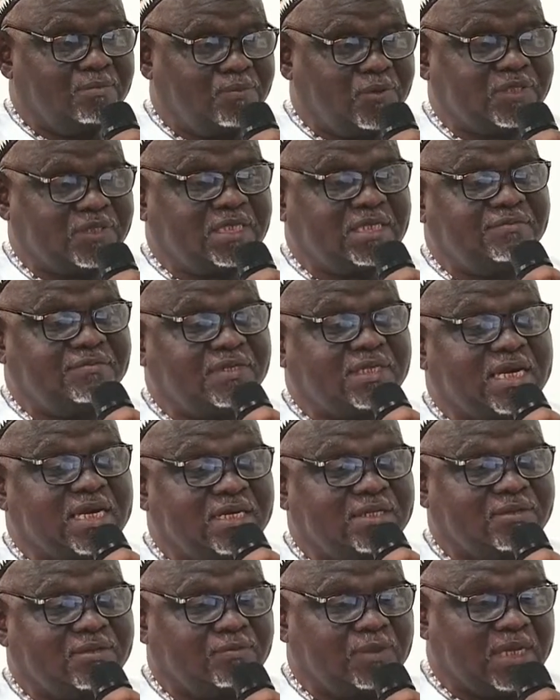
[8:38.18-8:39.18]
positive
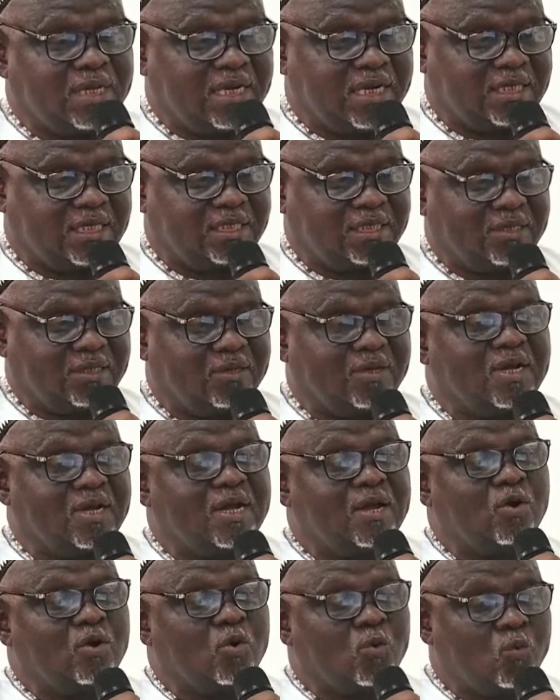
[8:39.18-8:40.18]
sides of the election?
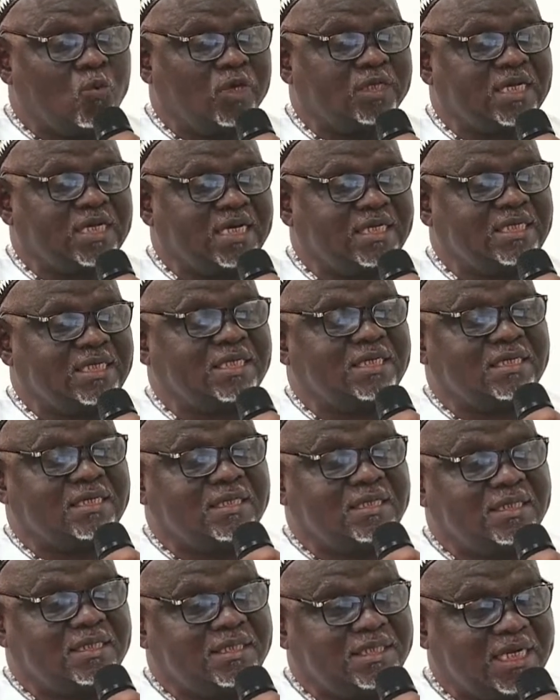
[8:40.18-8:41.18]
What are the
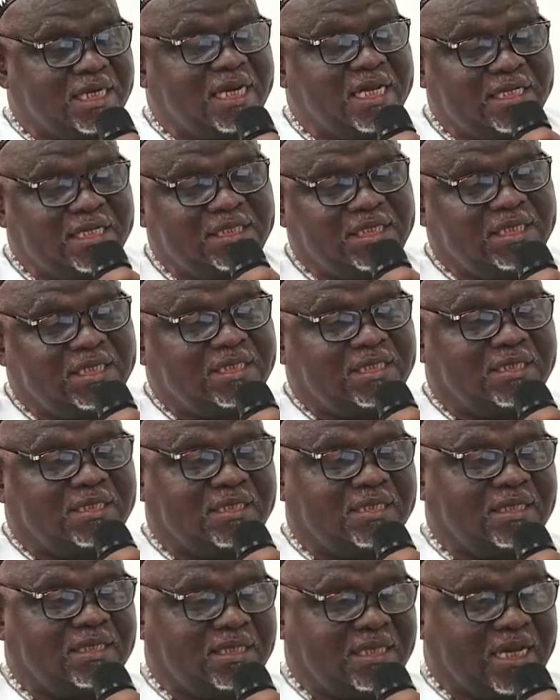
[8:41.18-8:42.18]

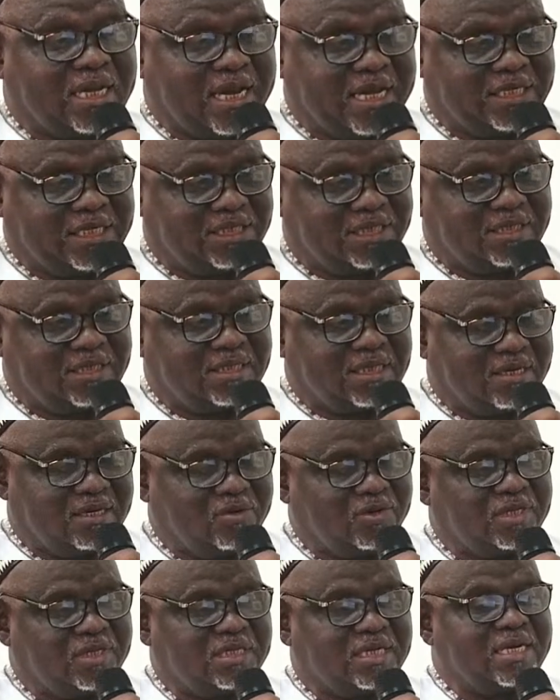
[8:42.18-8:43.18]
challenges in the elections and
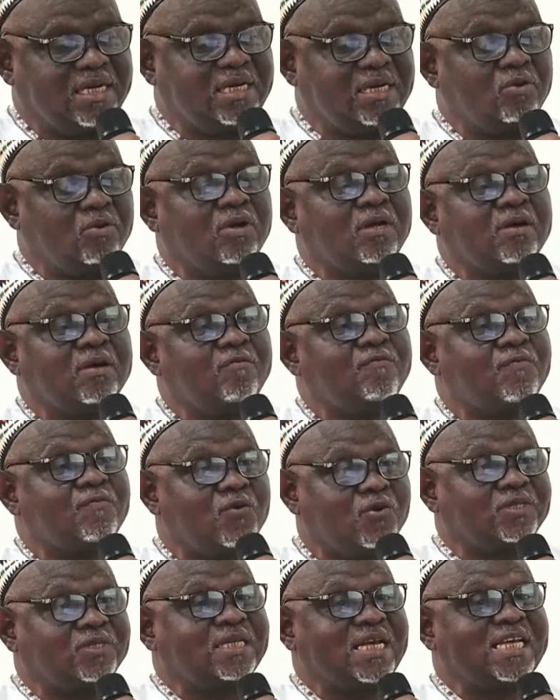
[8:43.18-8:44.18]
all this? And they, of
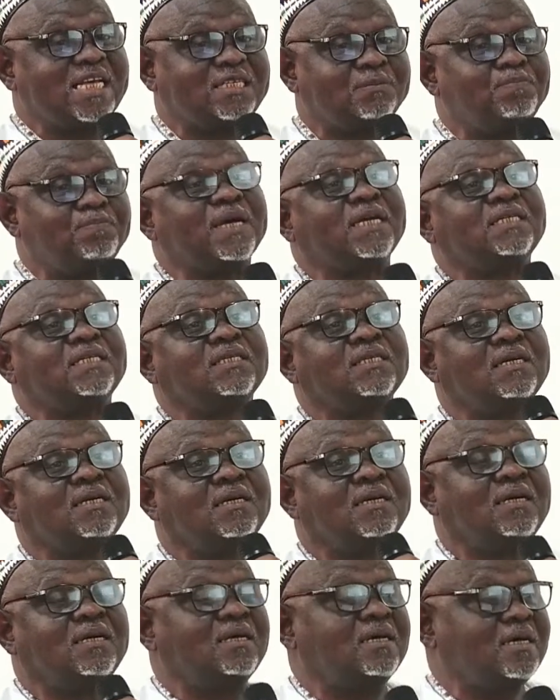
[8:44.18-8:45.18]
course, expect
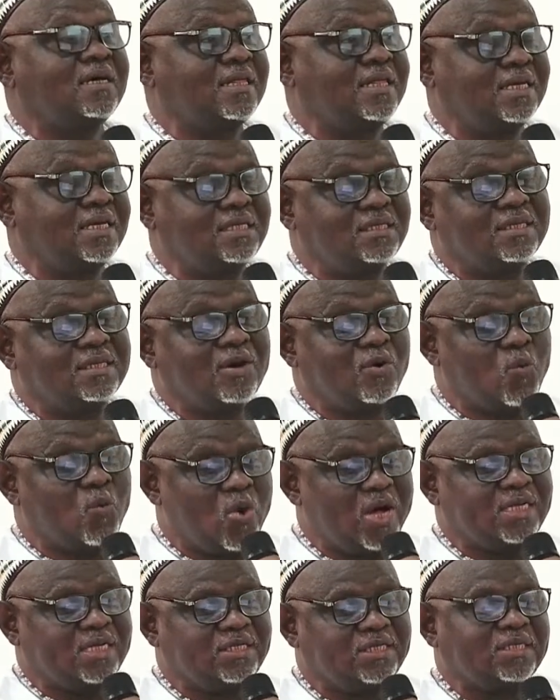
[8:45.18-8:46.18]
that
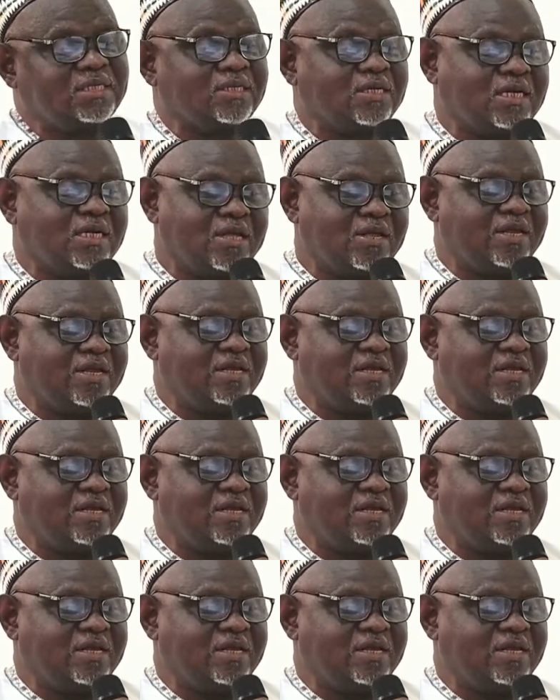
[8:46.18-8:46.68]
once